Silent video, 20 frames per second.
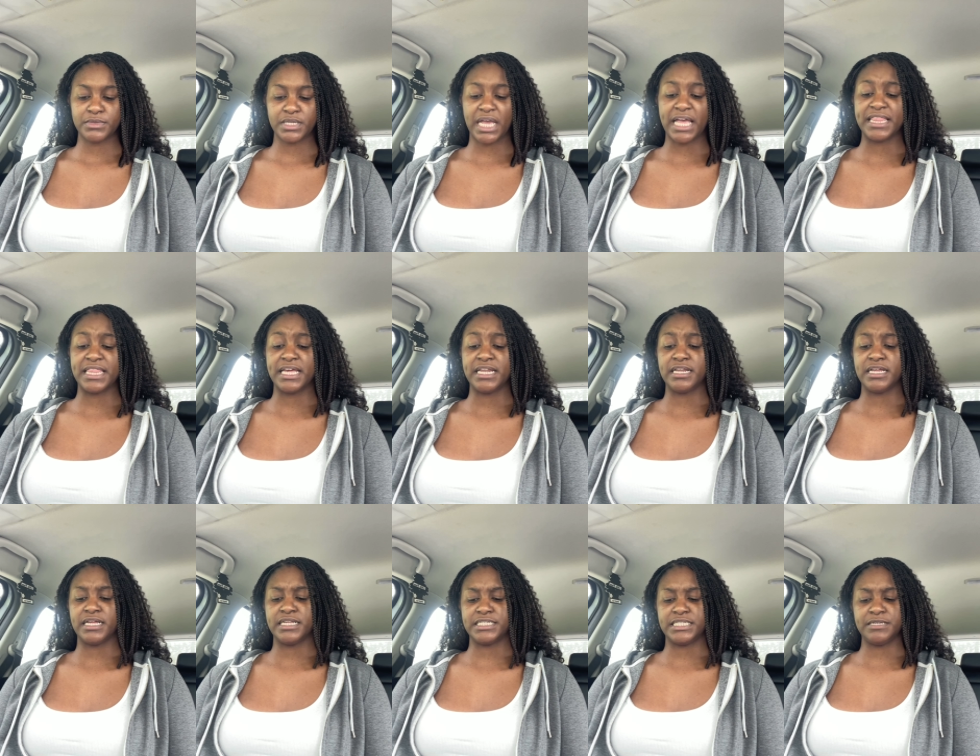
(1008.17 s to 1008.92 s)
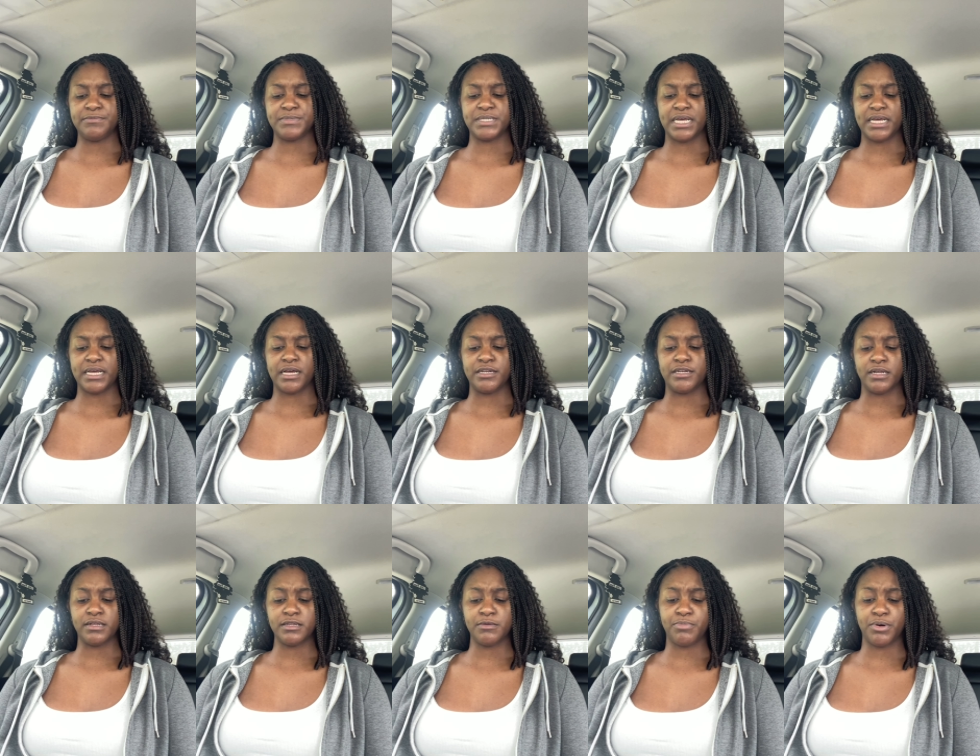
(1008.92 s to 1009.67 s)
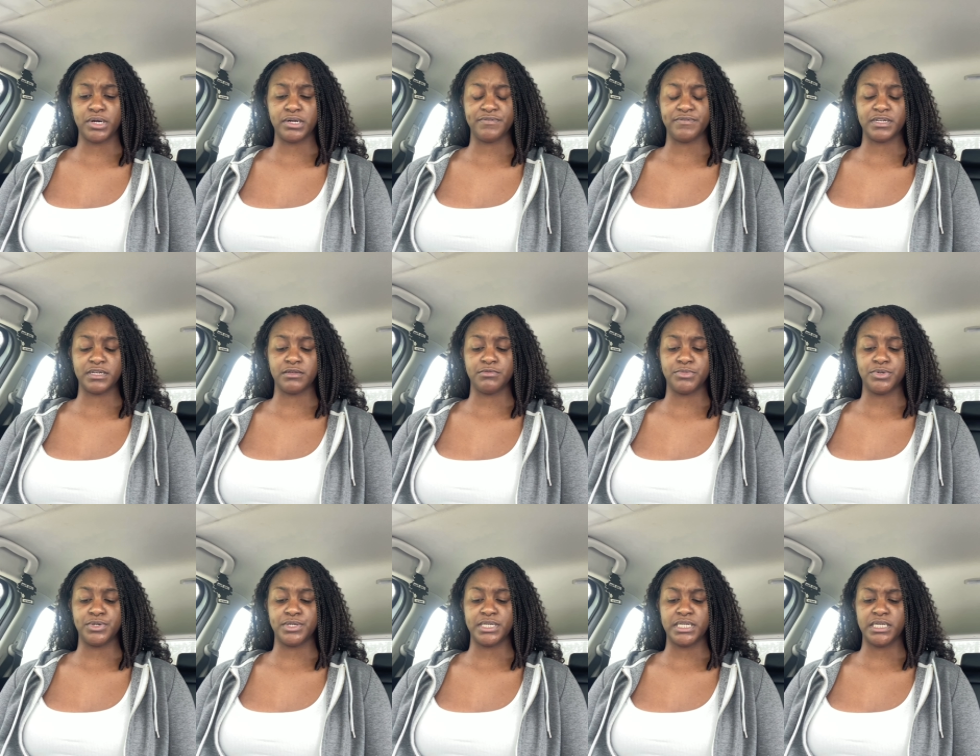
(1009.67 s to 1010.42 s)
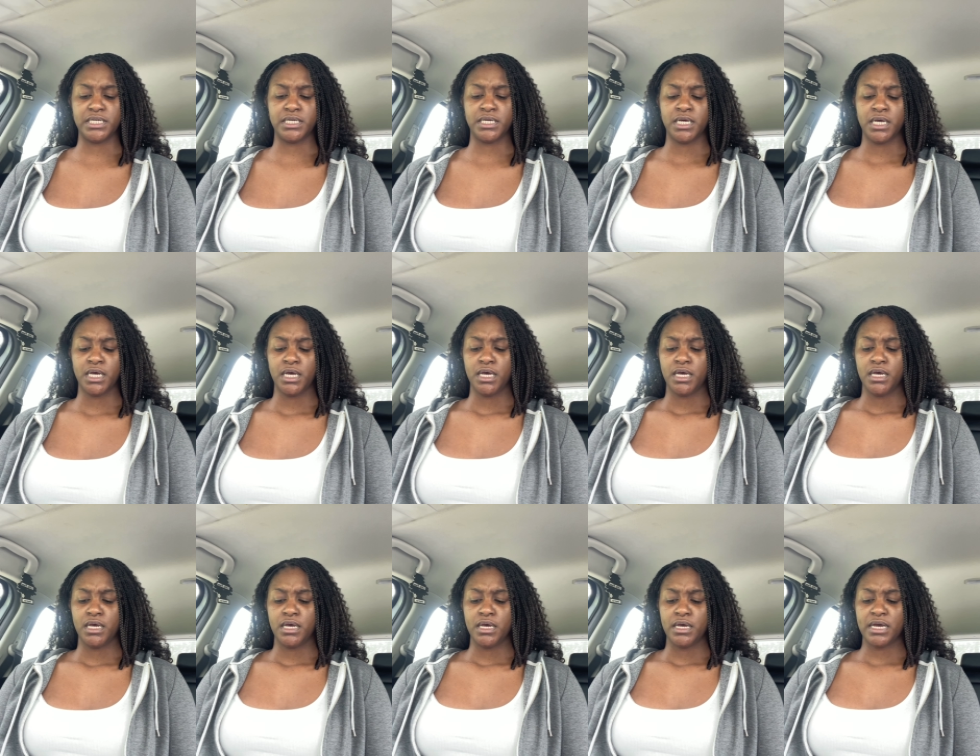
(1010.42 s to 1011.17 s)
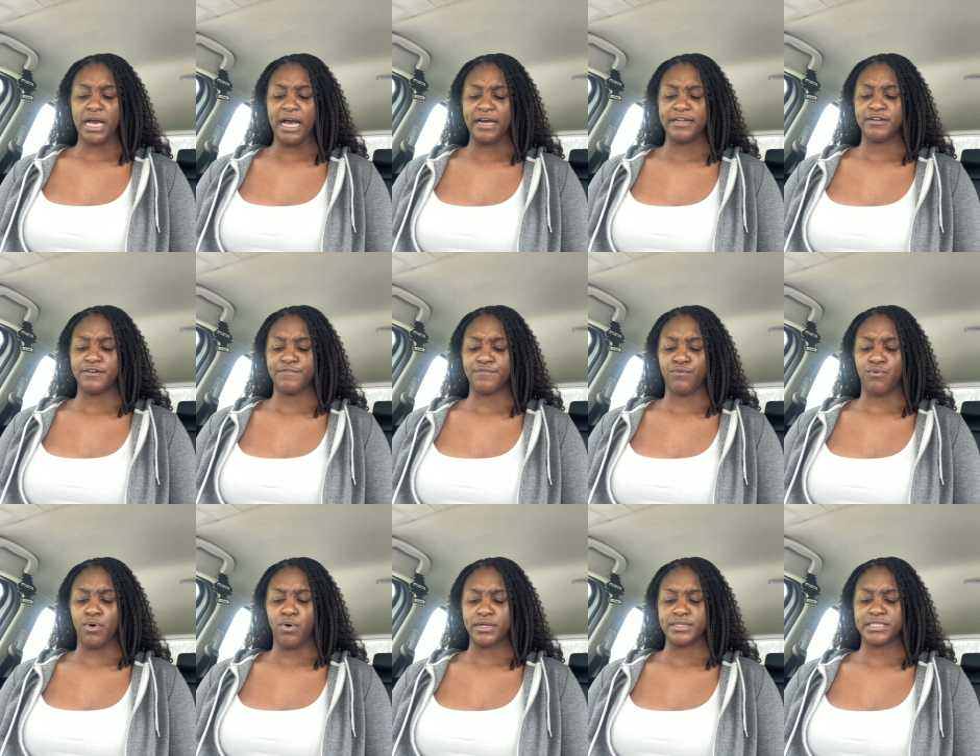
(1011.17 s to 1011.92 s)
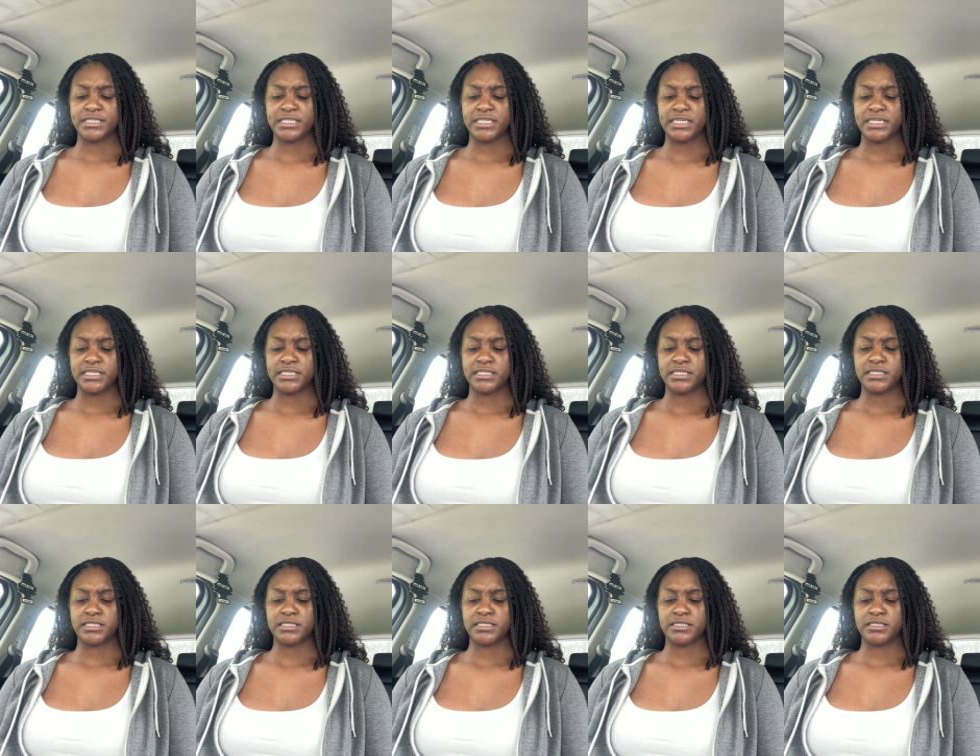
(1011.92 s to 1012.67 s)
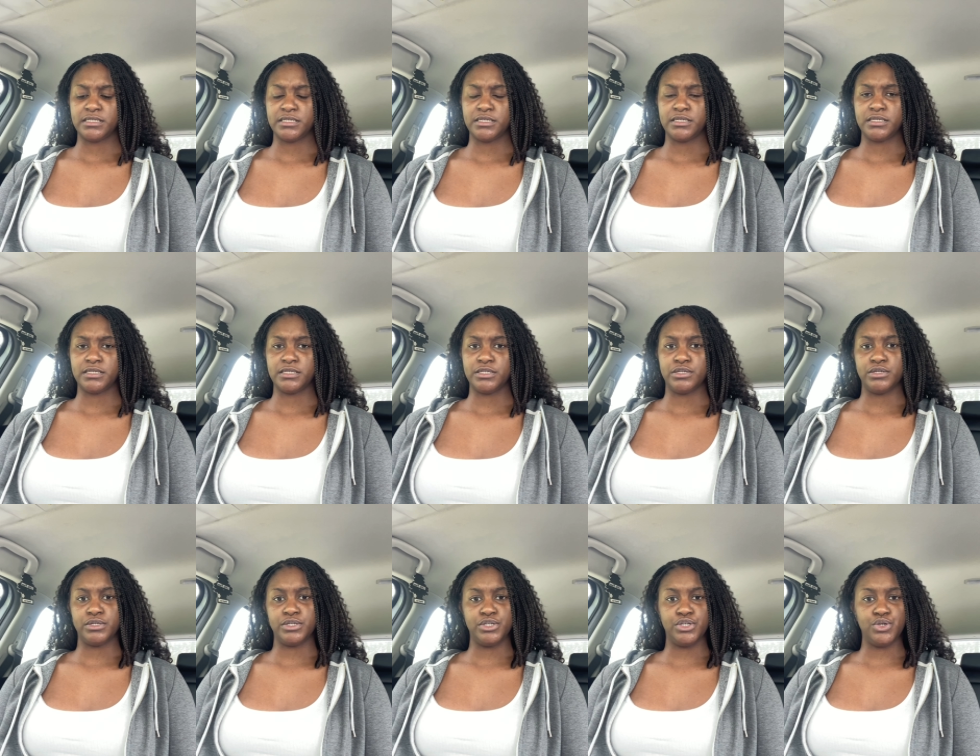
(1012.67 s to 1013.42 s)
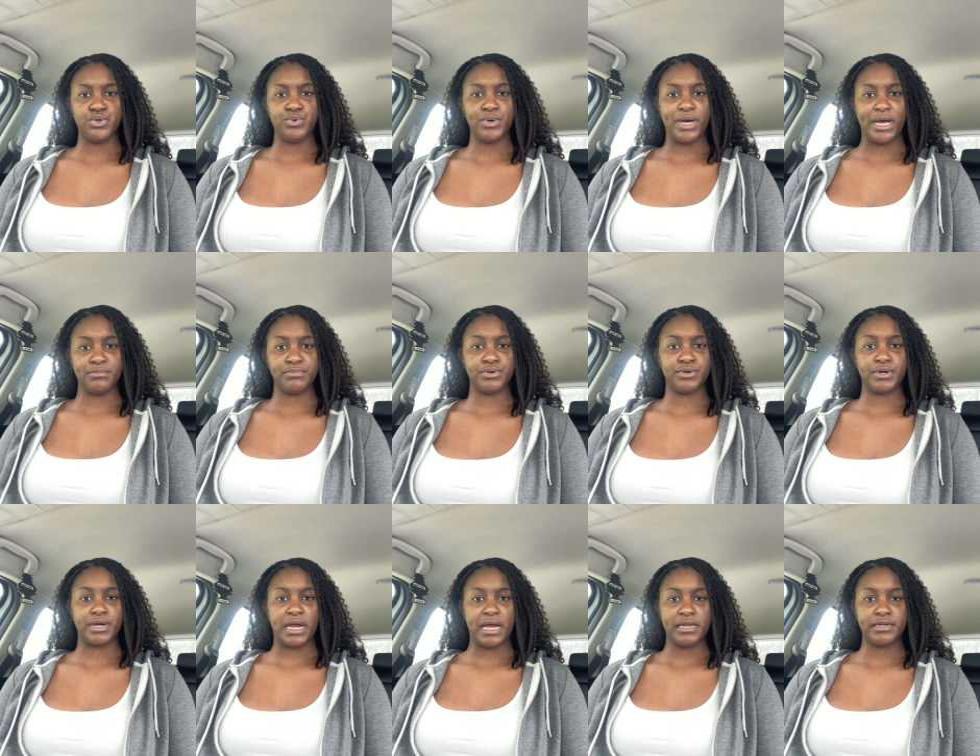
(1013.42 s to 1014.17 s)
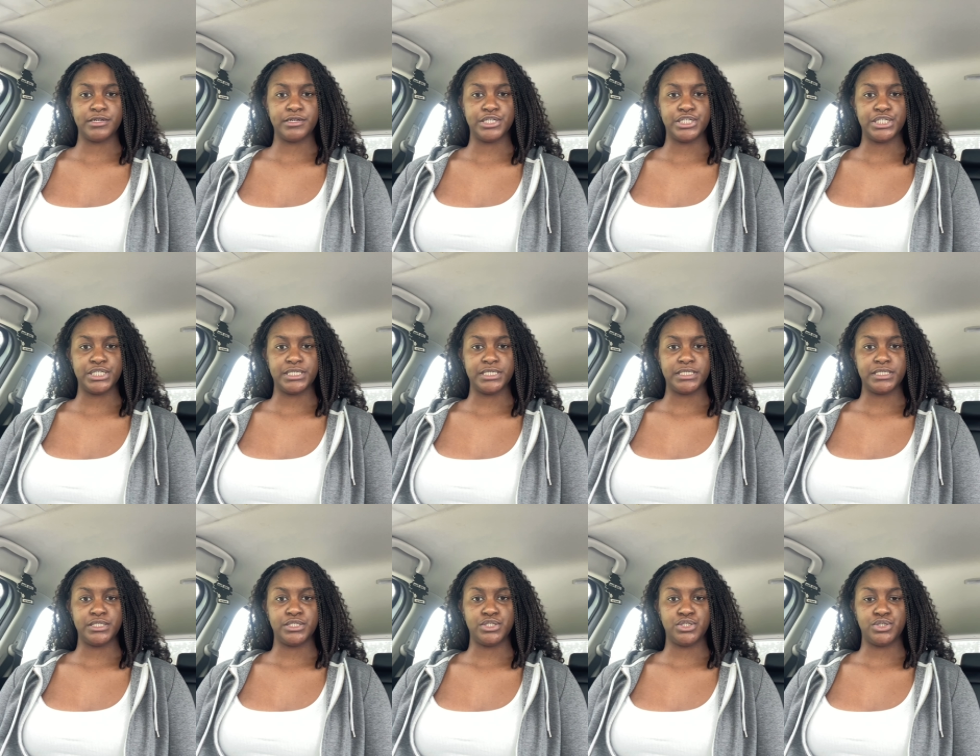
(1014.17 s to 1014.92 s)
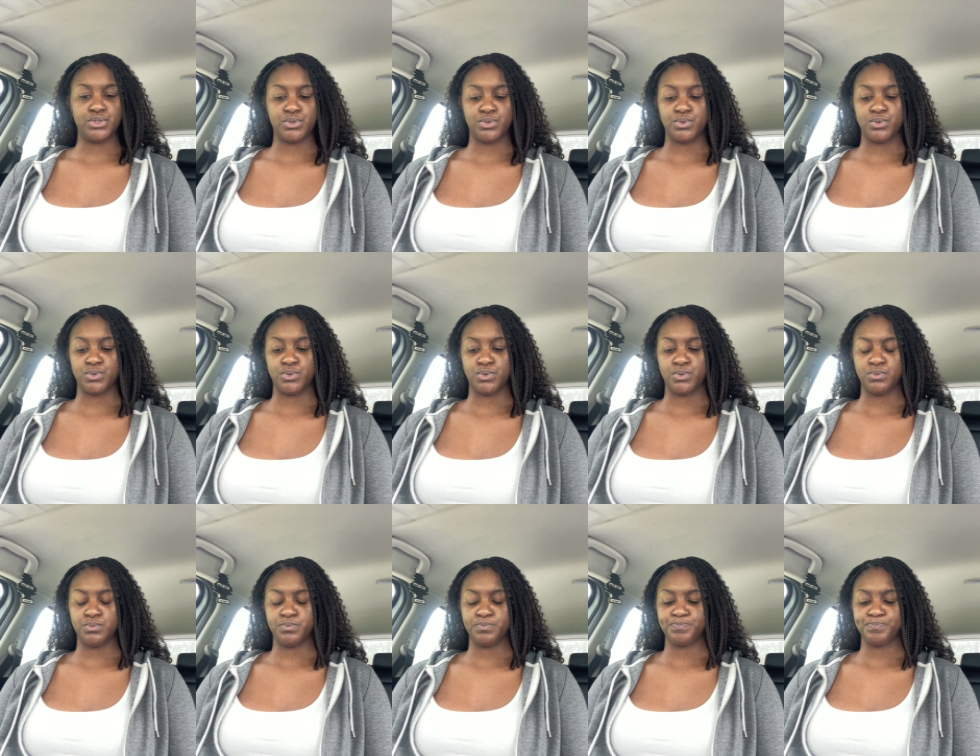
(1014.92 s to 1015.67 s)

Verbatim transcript: and then it seems like another part of the community kind of wants this new emperor energy to